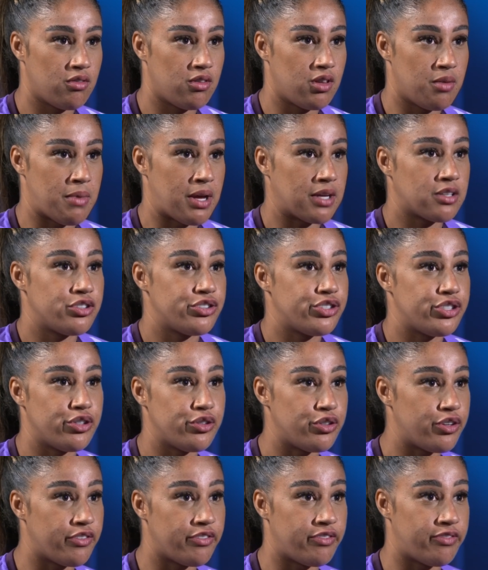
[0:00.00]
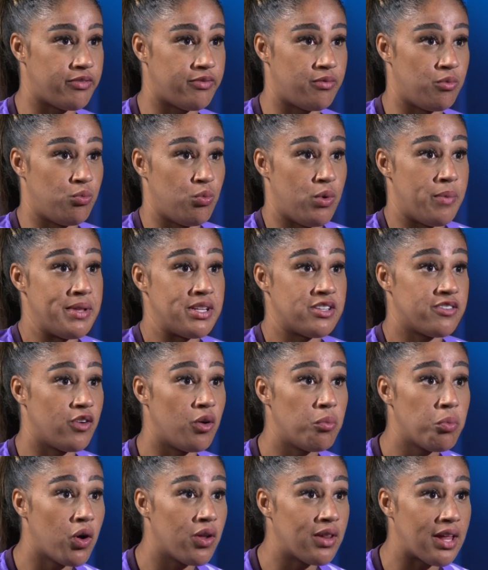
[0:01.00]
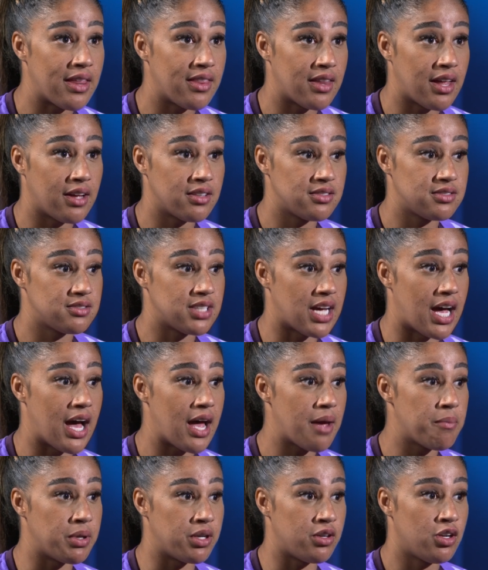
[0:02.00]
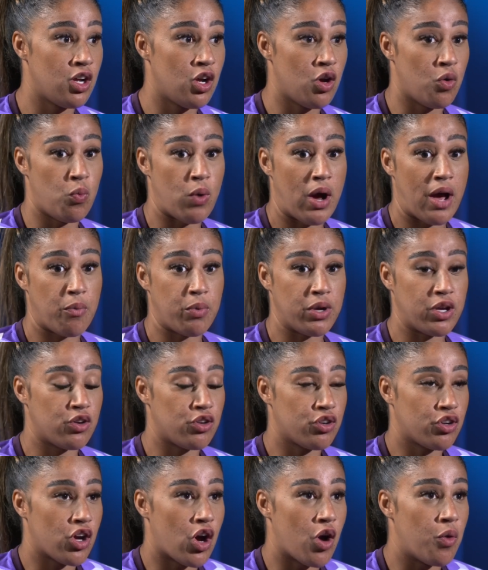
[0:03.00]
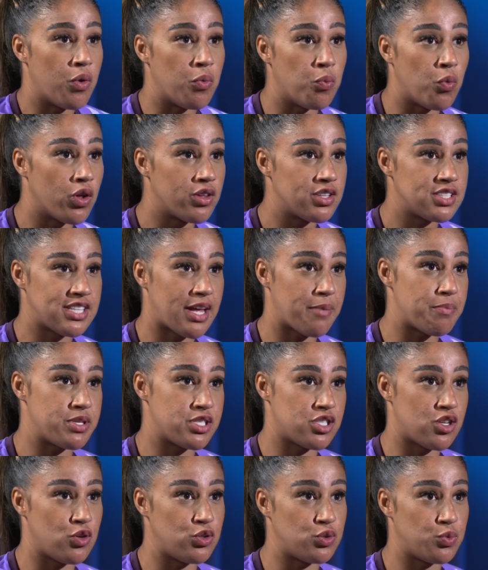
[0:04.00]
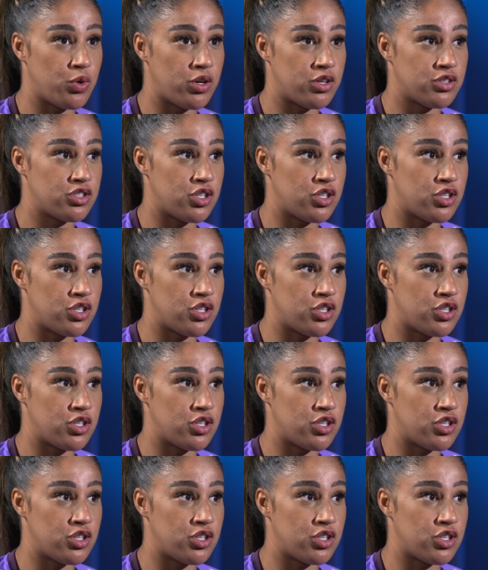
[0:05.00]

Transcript: the magnitude of women's football at that time and where we could go and what the stepping stones were.